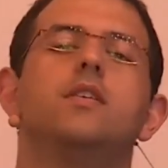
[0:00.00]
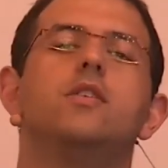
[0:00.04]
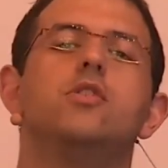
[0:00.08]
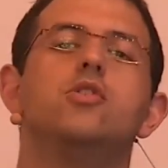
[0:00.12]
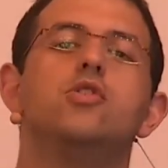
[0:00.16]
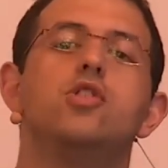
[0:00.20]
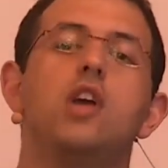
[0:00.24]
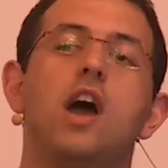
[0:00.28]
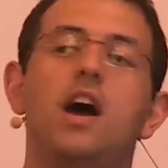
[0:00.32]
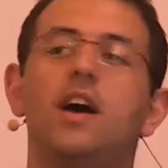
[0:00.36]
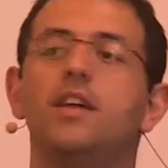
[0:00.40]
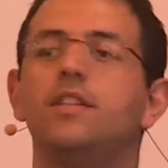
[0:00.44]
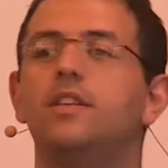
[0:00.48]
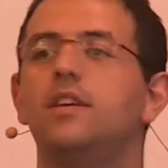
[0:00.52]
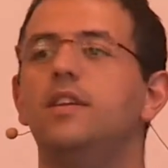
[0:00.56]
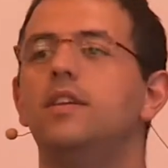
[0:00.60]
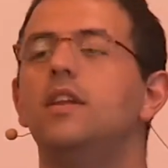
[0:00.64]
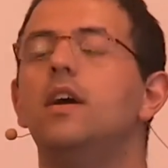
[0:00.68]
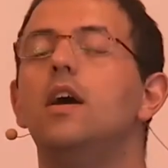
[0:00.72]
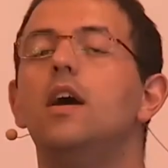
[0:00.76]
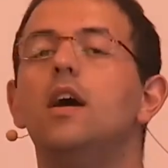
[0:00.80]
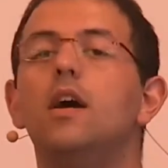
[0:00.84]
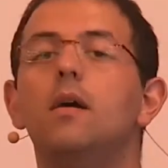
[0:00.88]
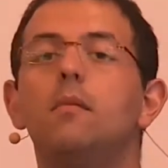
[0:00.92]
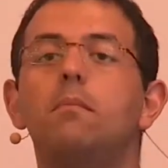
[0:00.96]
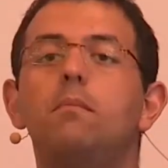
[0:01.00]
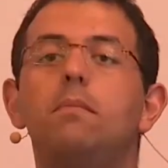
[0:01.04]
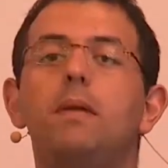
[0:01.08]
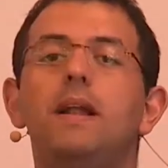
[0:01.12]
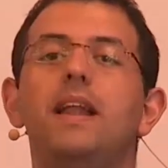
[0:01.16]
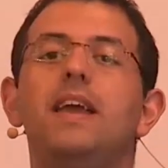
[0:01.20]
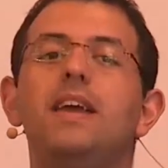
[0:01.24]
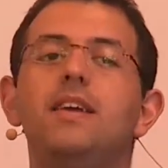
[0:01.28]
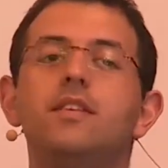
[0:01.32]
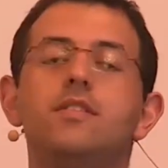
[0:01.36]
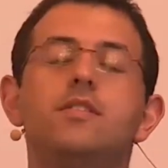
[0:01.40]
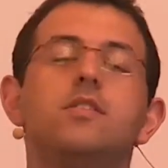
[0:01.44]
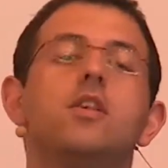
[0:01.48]
Sharding.
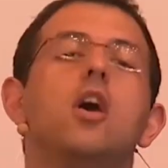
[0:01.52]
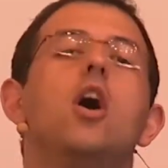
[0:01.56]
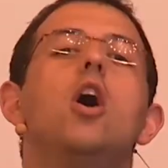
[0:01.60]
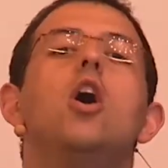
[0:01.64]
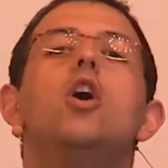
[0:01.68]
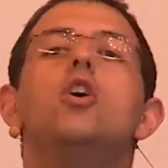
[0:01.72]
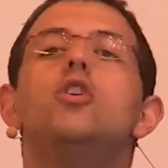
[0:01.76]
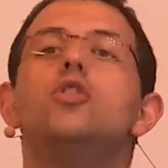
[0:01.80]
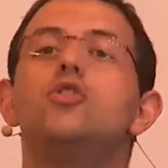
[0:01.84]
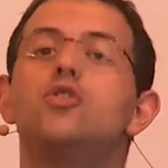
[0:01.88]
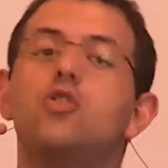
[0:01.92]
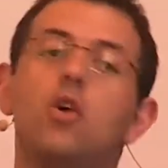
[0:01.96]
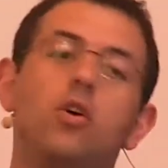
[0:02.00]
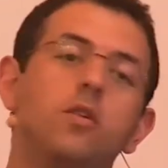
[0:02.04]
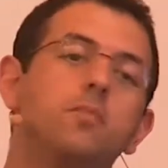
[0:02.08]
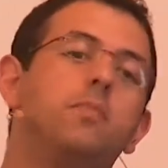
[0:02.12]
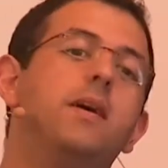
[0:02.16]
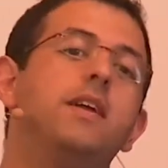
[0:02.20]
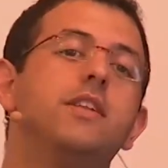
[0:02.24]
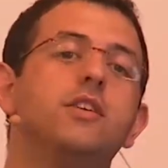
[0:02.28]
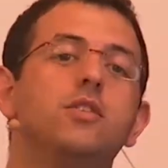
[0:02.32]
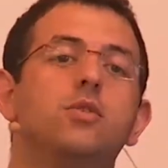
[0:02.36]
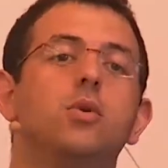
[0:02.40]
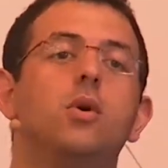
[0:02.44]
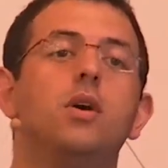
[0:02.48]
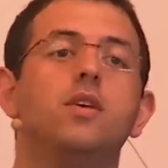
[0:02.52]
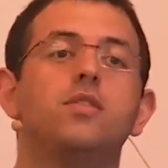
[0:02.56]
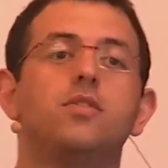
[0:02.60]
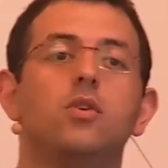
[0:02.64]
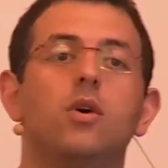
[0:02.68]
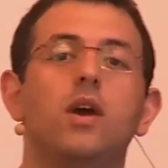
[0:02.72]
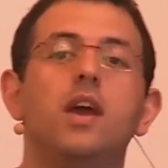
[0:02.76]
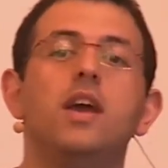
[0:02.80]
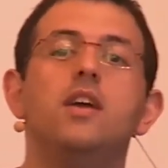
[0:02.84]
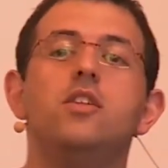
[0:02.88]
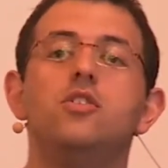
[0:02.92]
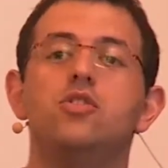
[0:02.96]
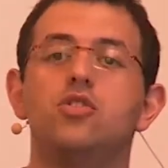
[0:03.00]
Please don't bother to raise your
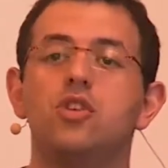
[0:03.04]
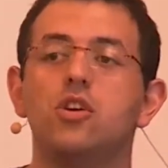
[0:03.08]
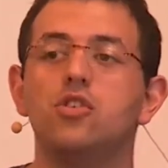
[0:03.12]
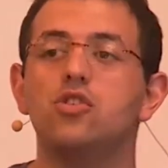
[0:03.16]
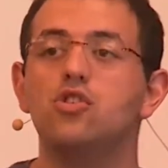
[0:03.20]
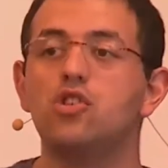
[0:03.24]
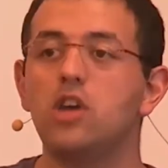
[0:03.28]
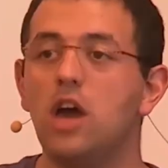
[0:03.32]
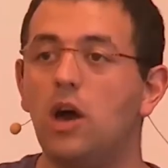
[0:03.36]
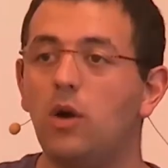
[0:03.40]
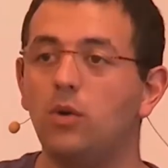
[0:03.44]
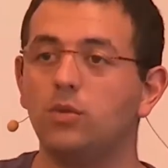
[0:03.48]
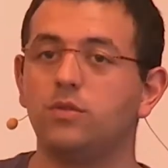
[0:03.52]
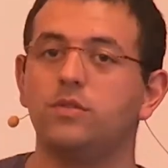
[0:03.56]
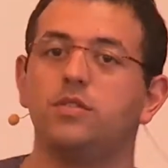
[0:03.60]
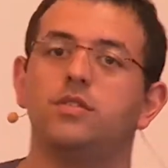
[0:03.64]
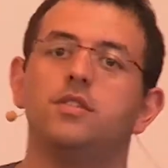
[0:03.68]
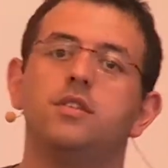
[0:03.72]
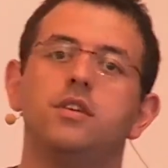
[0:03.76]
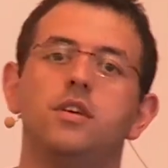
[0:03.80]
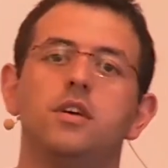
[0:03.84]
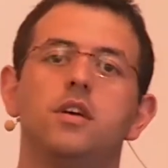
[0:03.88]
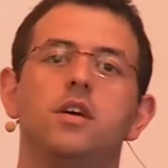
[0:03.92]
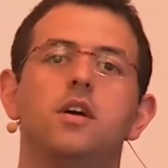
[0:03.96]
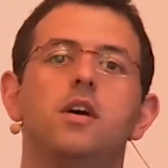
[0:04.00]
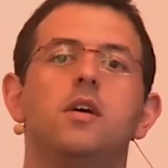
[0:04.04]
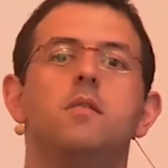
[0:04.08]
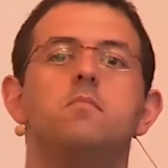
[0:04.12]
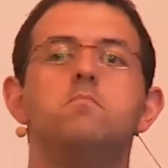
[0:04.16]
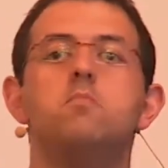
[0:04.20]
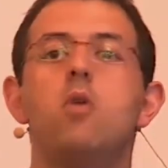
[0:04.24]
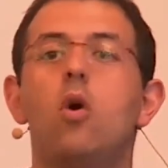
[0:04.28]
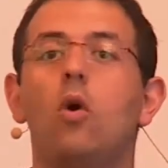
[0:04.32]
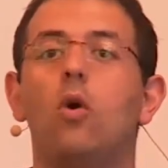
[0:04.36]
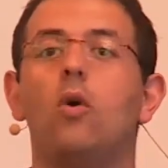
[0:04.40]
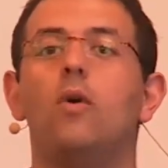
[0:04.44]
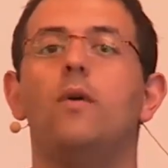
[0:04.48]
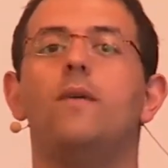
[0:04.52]
hand, just shout.
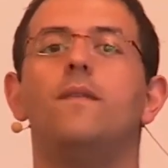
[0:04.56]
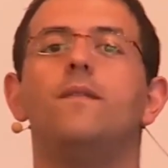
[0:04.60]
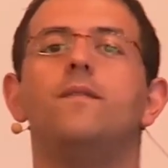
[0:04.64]
More.